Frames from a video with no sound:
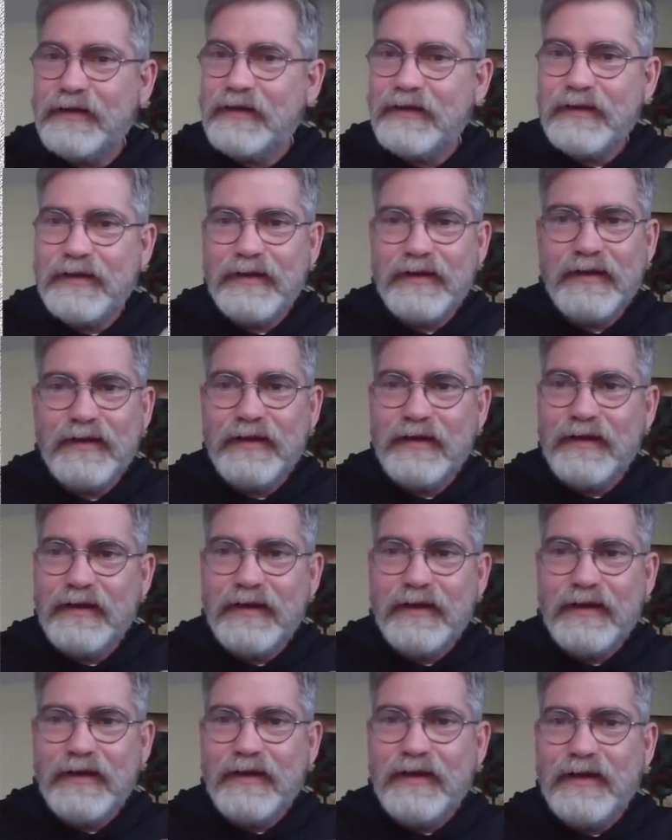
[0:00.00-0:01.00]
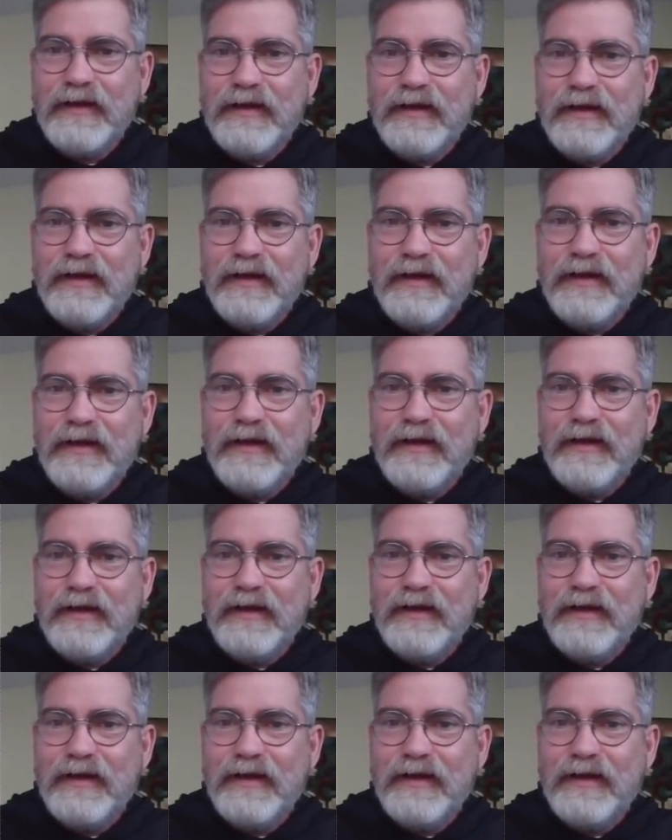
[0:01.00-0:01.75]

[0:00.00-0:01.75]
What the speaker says: Nothing is said.